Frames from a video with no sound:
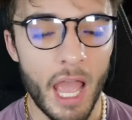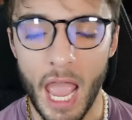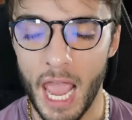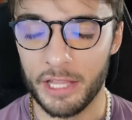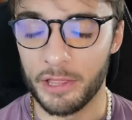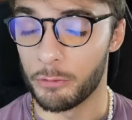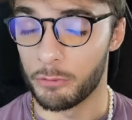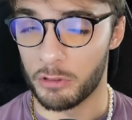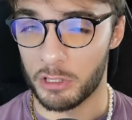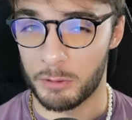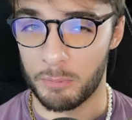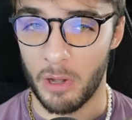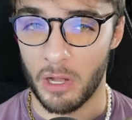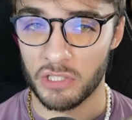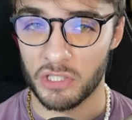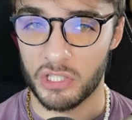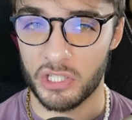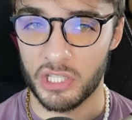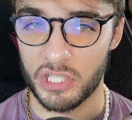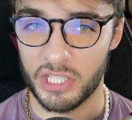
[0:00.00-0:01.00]
and the
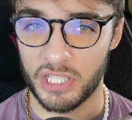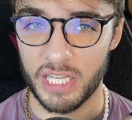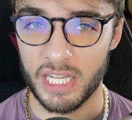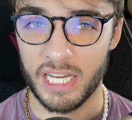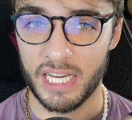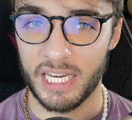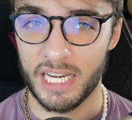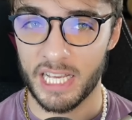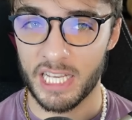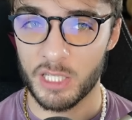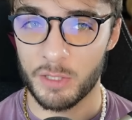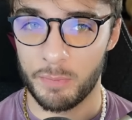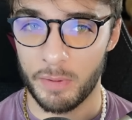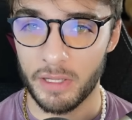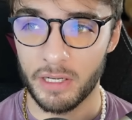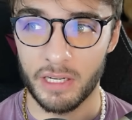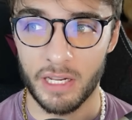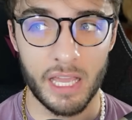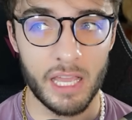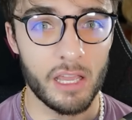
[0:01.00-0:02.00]
response to the scene has
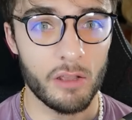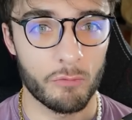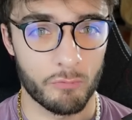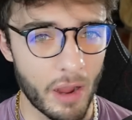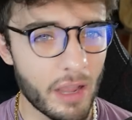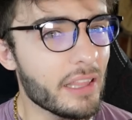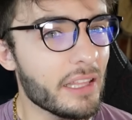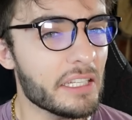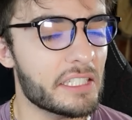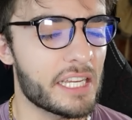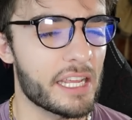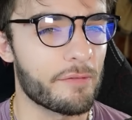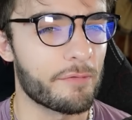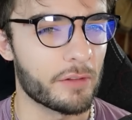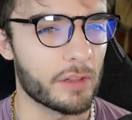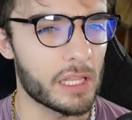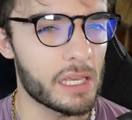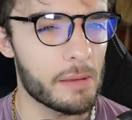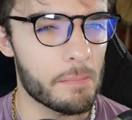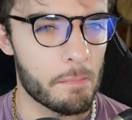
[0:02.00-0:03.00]
been a
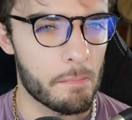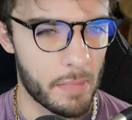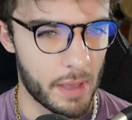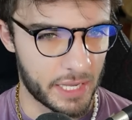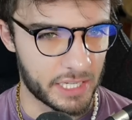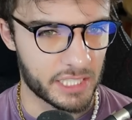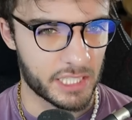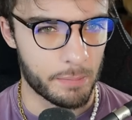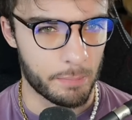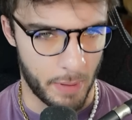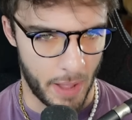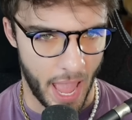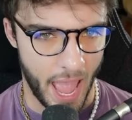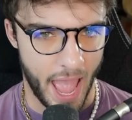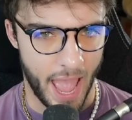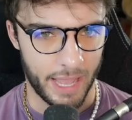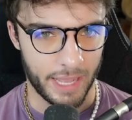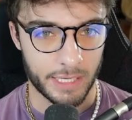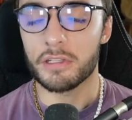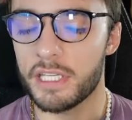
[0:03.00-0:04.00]
relatively mixed
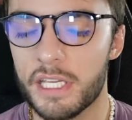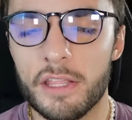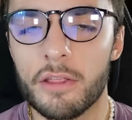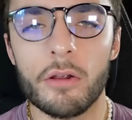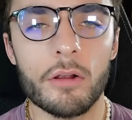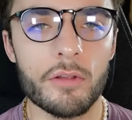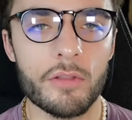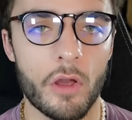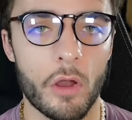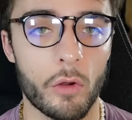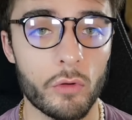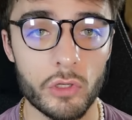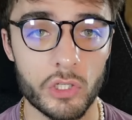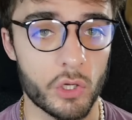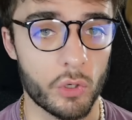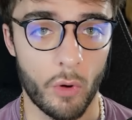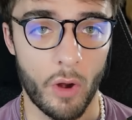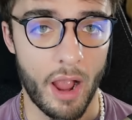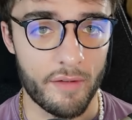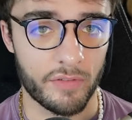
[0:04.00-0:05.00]
bag. See, there are those
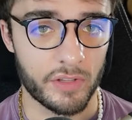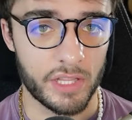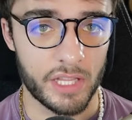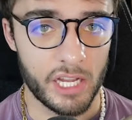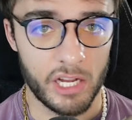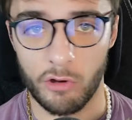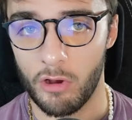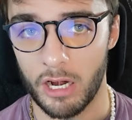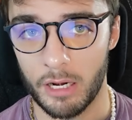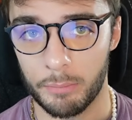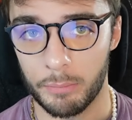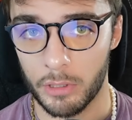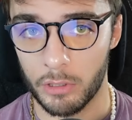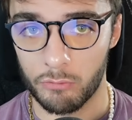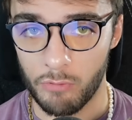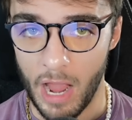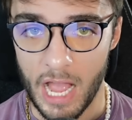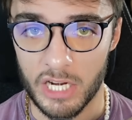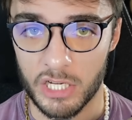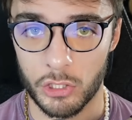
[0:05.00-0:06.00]
who are having the incredibly
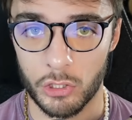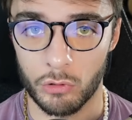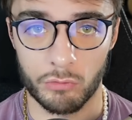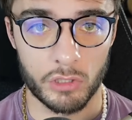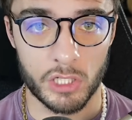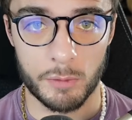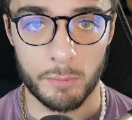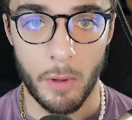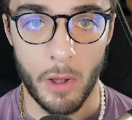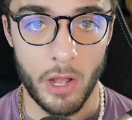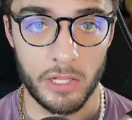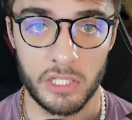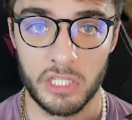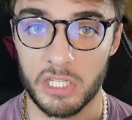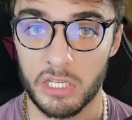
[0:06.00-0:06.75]
rational response